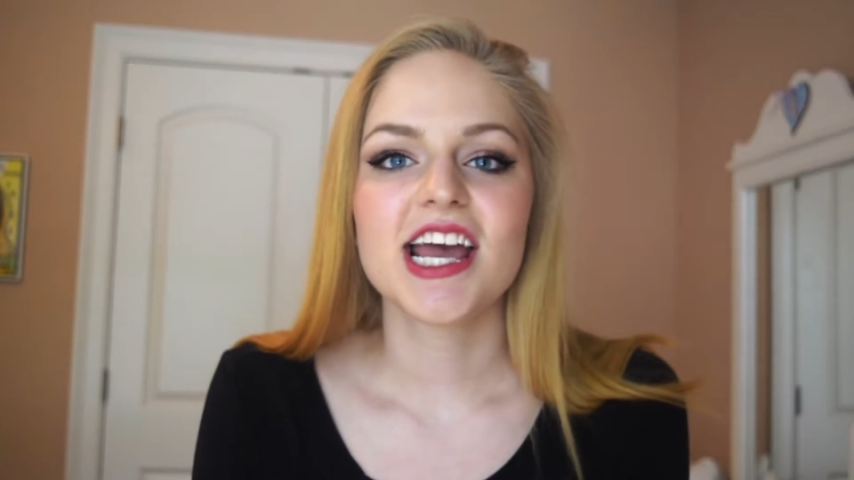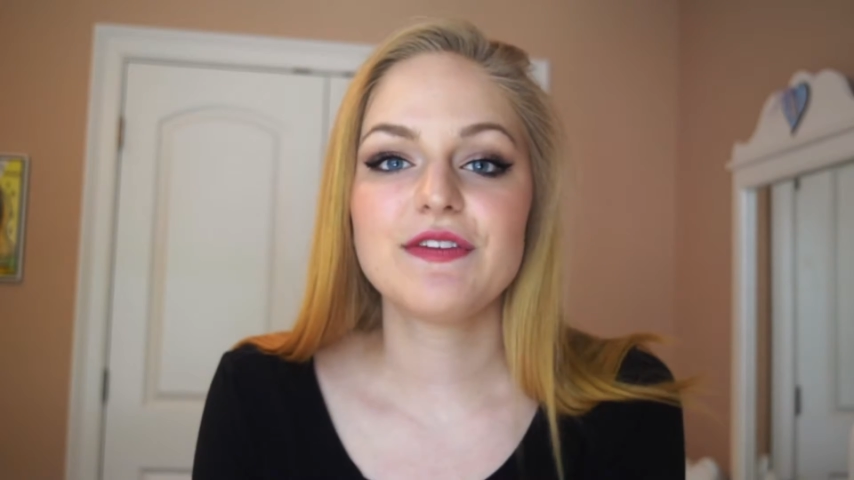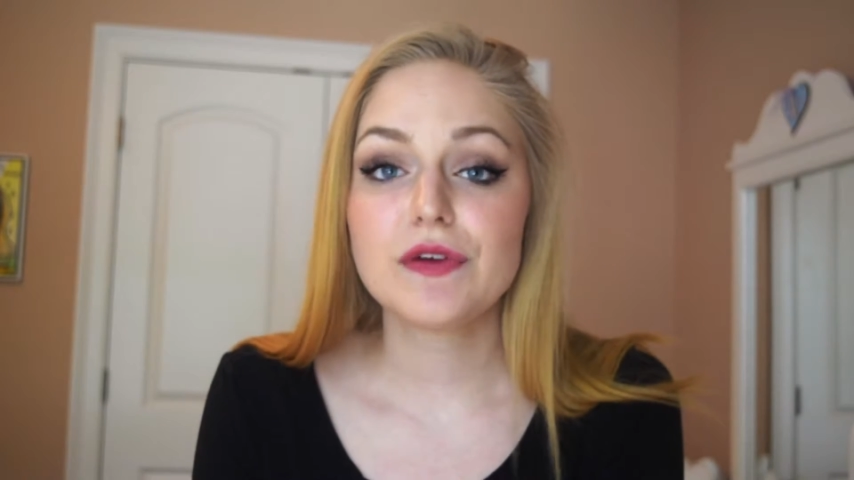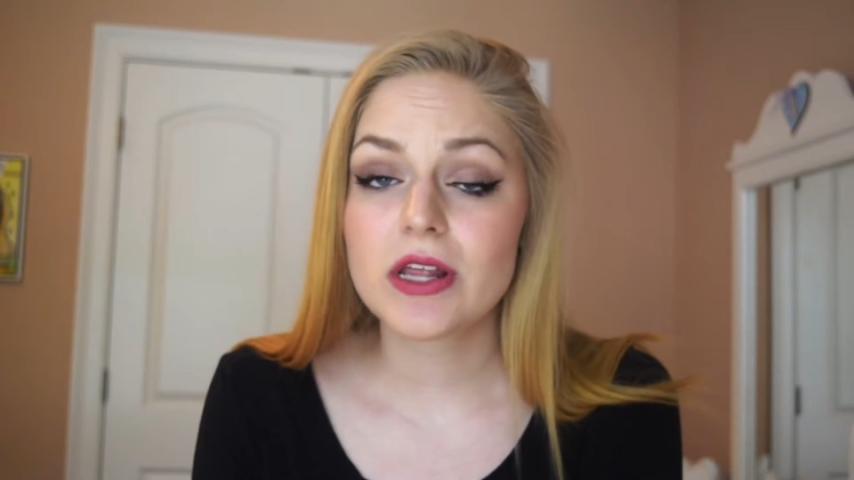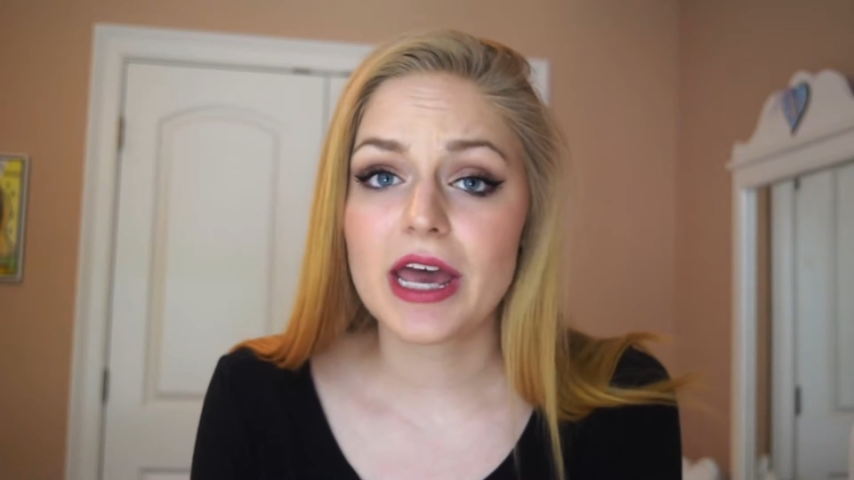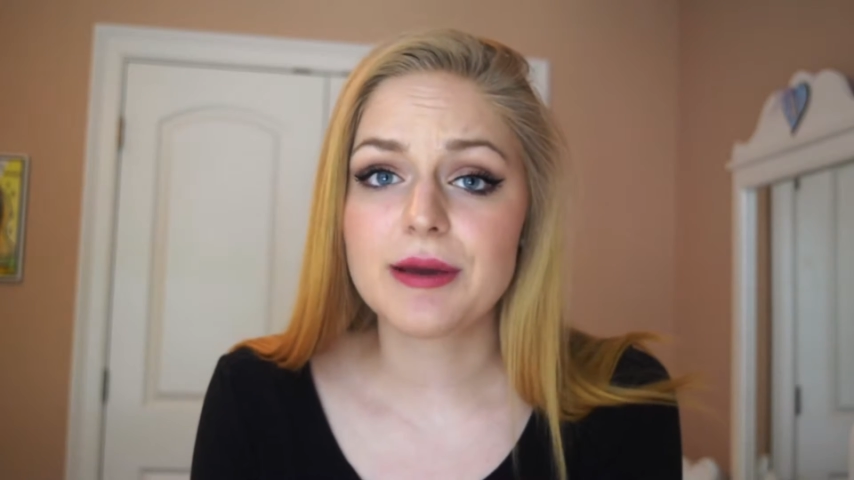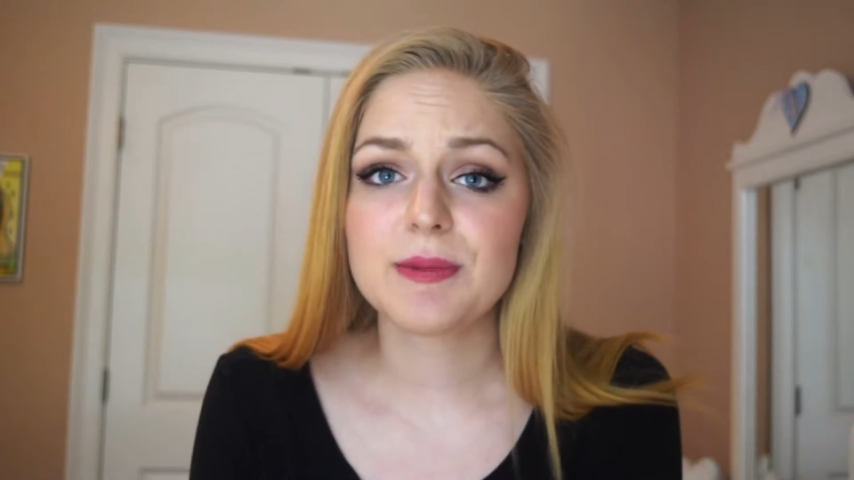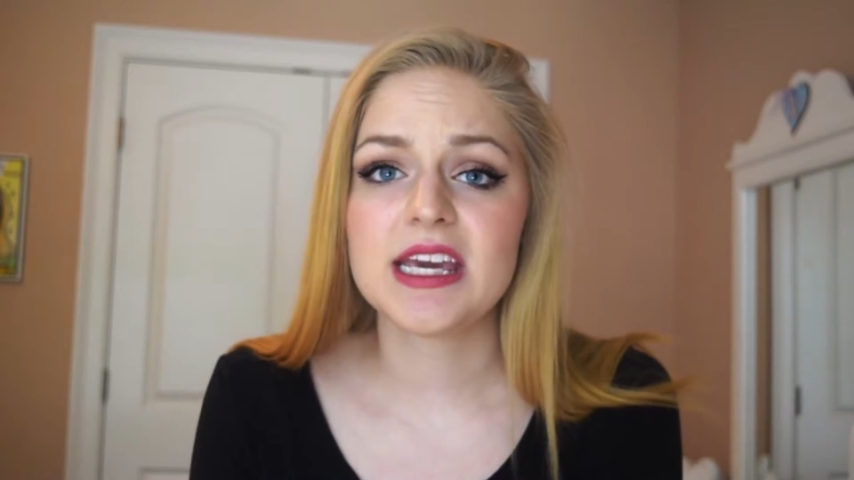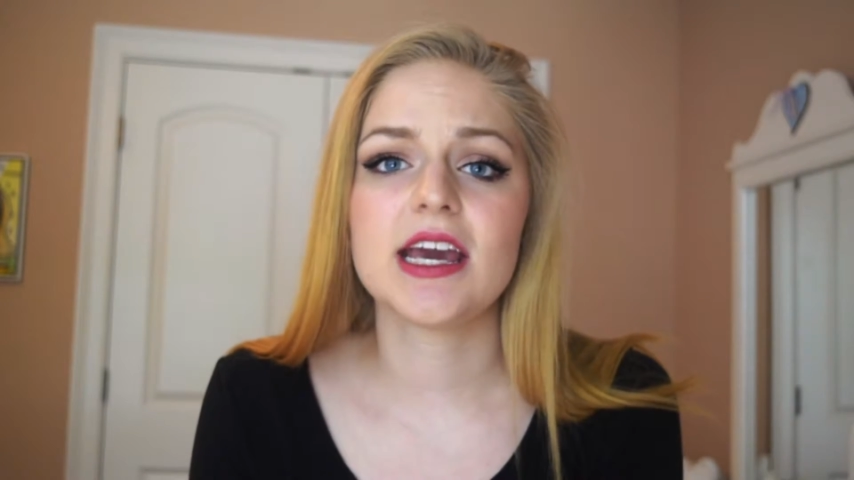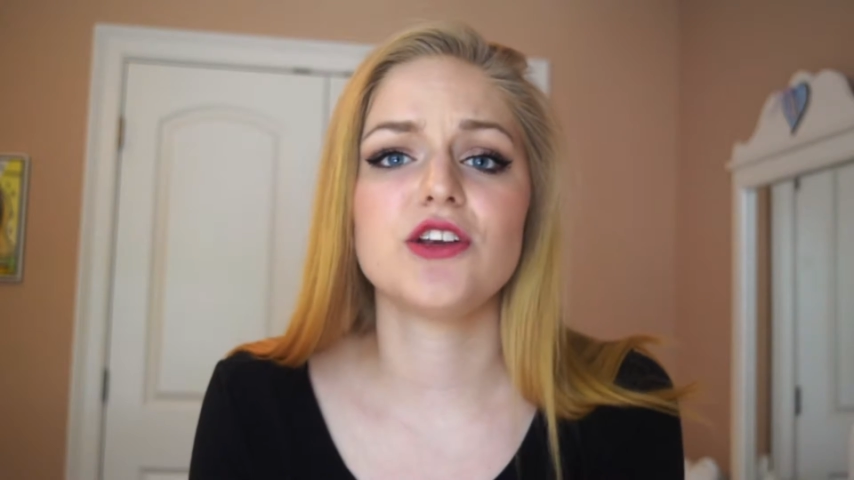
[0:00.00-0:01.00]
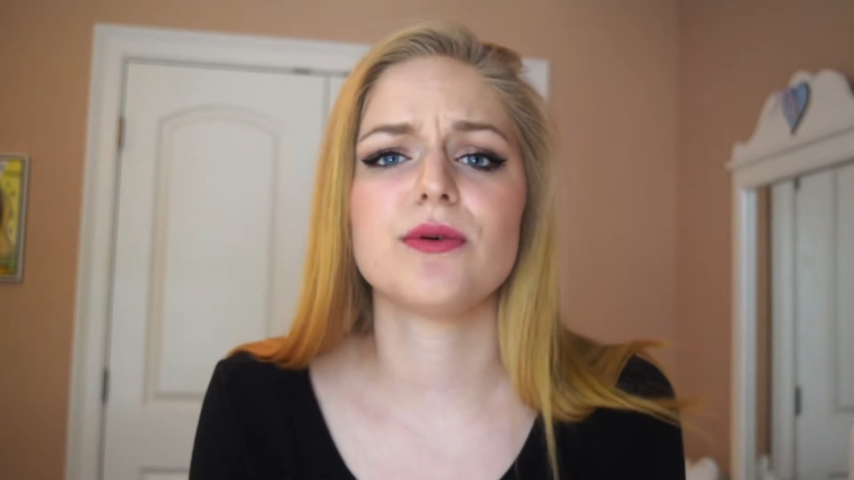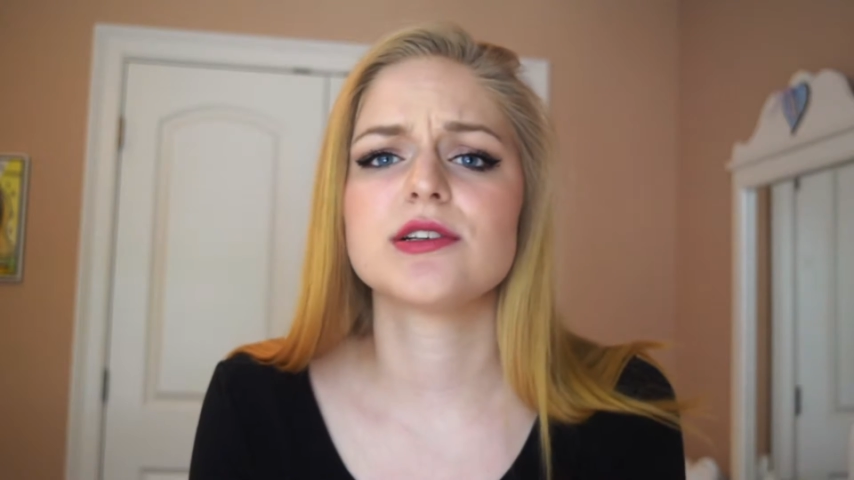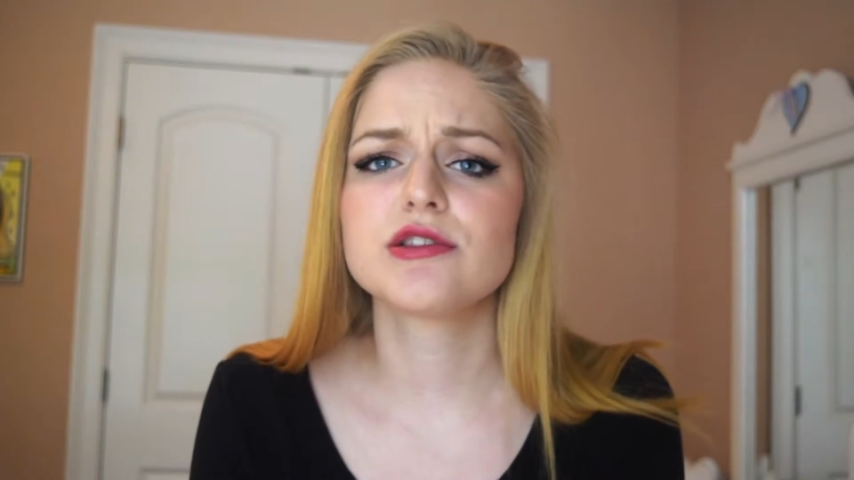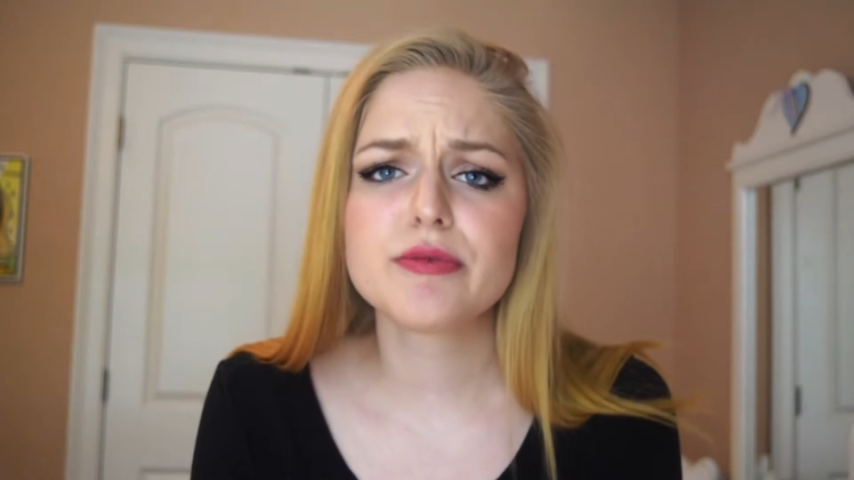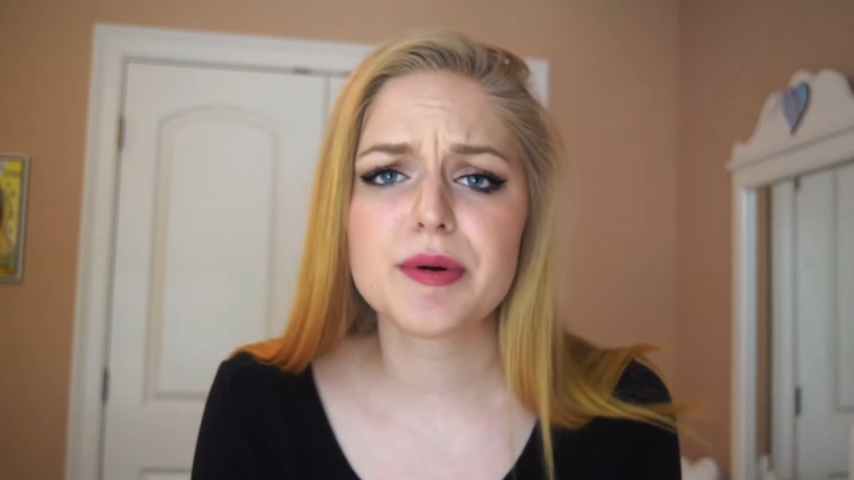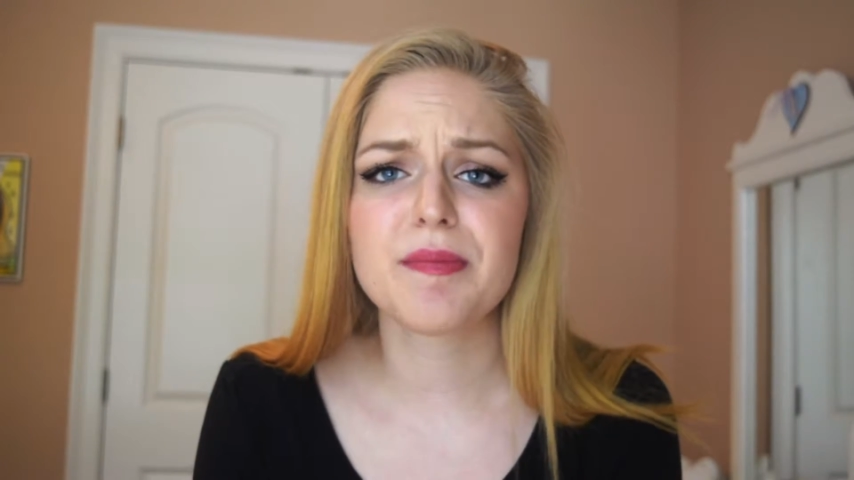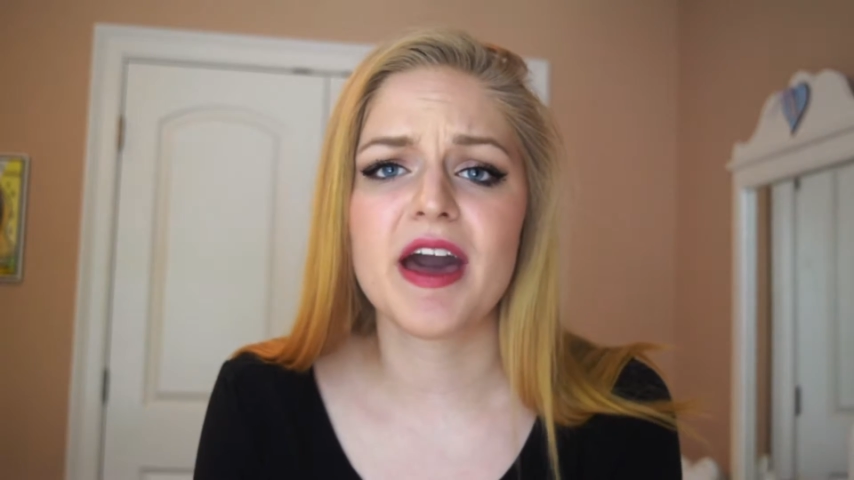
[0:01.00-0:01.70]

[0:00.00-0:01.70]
If you're like me and you are super